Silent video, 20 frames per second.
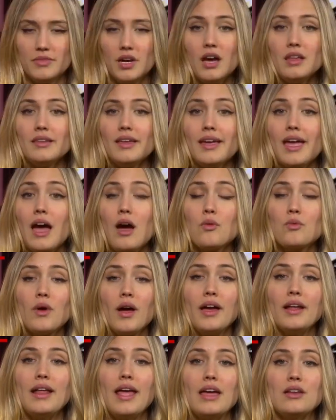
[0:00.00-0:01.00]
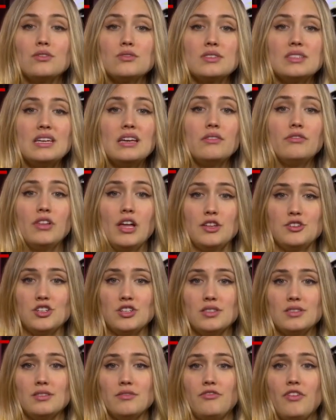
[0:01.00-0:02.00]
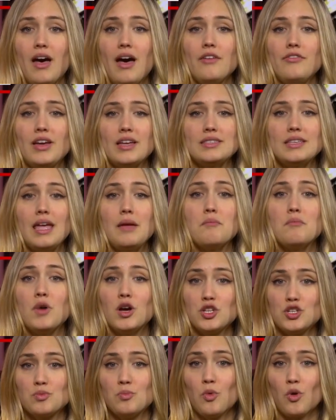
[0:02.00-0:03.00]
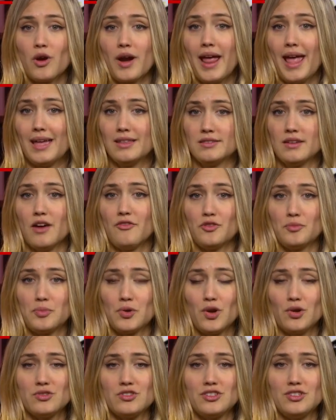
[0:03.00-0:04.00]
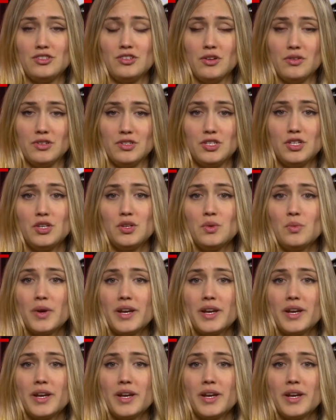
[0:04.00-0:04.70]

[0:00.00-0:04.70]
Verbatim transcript: Unlike how Riot handles League of Legends, Valve has a much more hands-off approach to Dota 2